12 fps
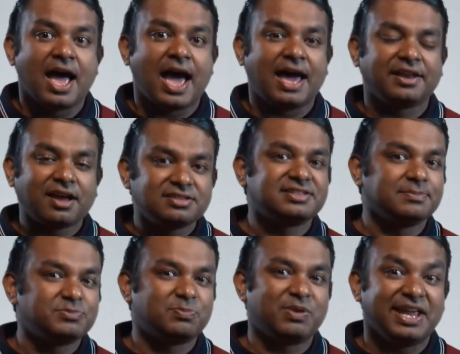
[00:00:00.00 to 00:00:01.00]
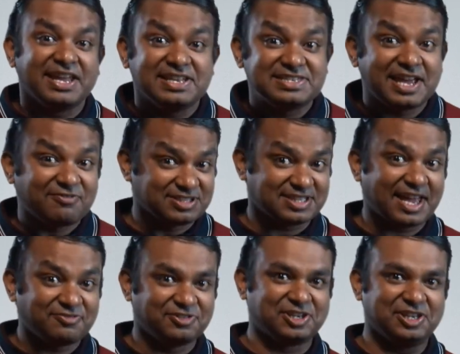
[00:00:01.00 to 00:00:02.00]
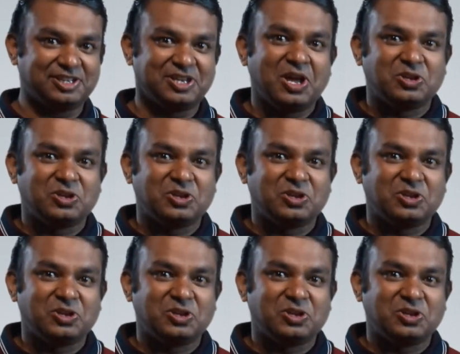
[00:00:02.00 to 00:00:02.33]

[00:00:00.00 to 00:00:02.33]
and ask them to play devil's advocate